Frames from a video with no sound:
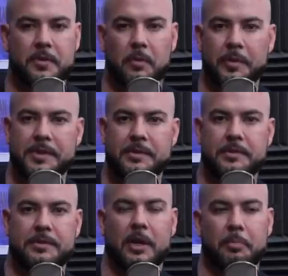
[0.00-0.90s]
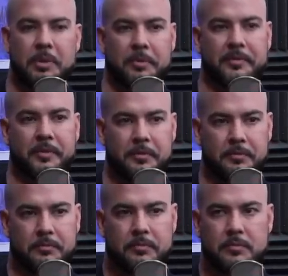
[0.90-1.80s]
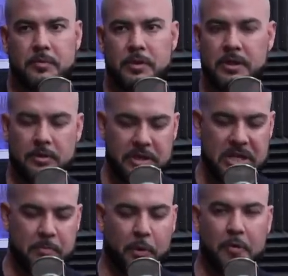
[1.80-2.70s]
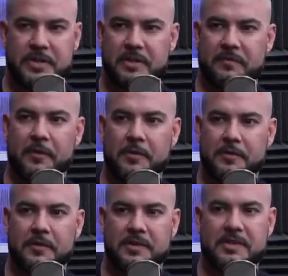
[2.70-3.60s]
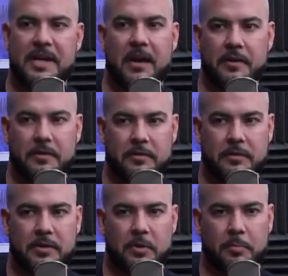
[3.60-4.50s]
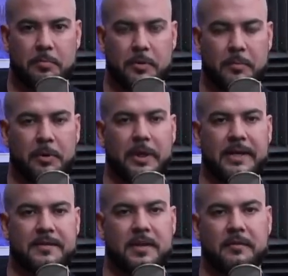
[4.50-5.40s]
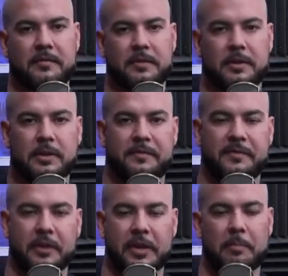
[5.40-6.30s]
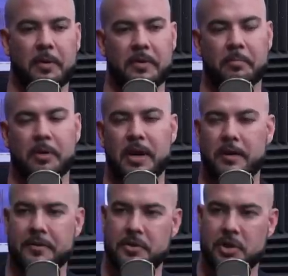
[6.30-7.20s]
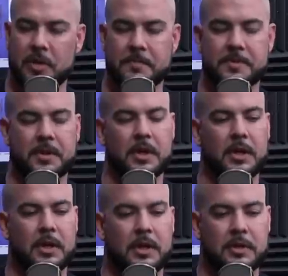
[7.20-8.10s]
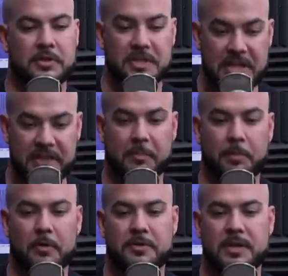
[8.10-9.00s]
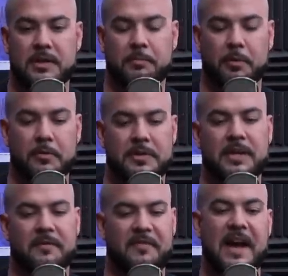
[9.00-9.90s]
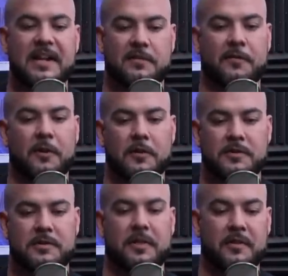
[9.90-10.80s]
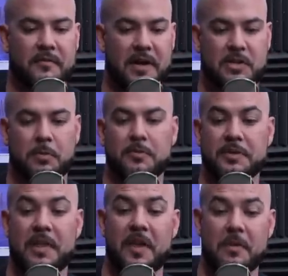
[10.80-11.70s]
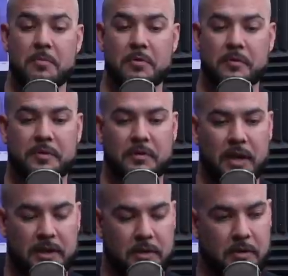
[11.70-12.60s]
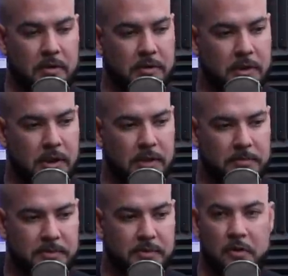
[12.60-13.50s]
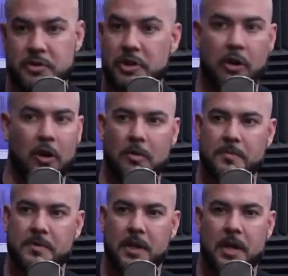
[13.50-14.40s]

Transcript: too, where we tell people to you eat protein first. So you sit down and you get your yes. your plate instead of filling up on the bread or the chips. Just eat the protein, protein and fats first, and then vegetables, and then move to like your um, starchy carbs.